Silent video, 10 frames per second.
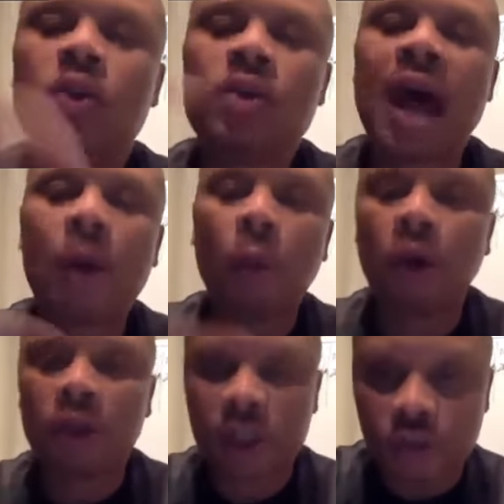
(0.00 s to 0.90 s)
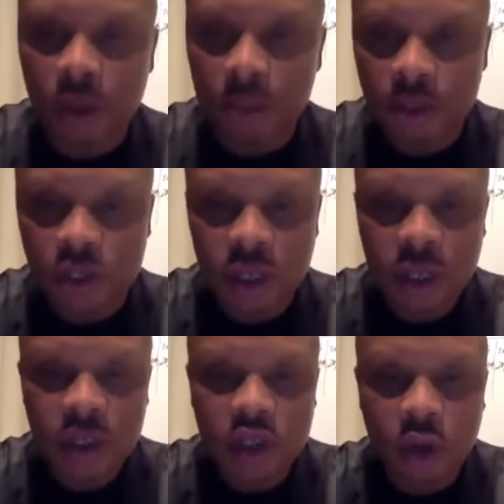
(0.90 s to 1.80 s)
do not want distributors
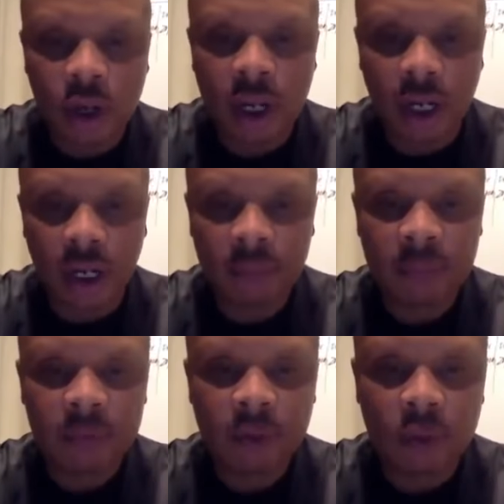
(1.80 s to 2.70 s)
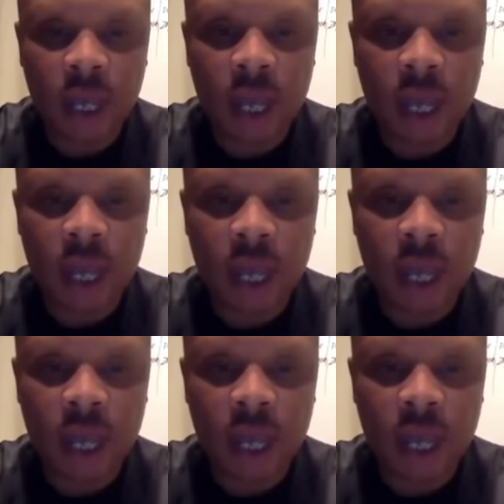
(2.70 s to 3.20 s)
shortcut. Okay?